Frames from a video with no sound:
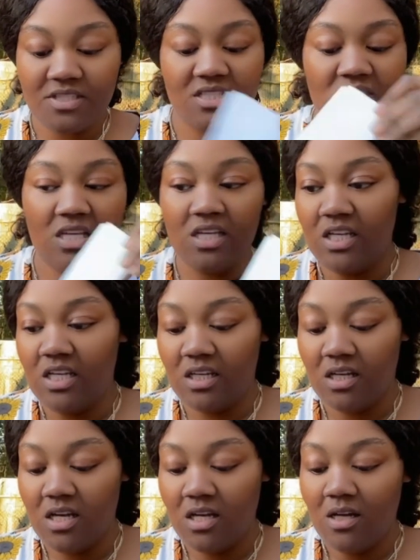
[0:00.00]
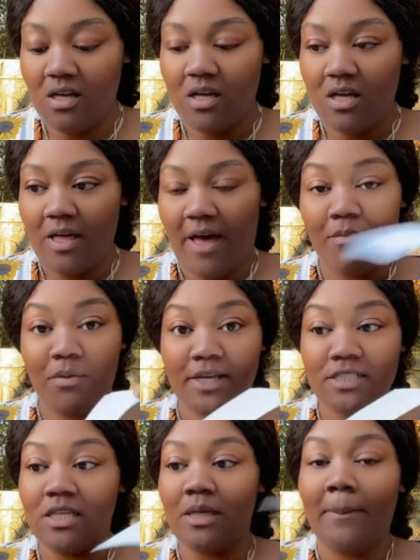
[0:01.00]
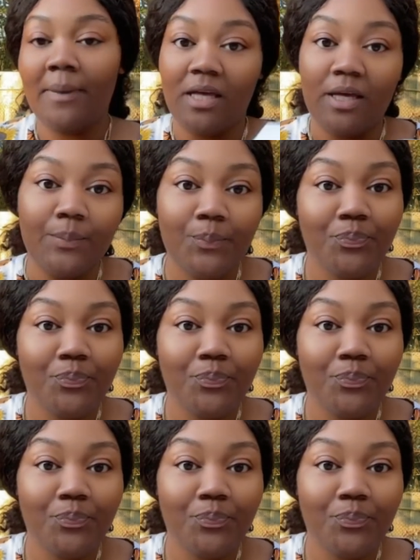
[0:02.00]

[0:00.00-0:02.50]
seed I planted, but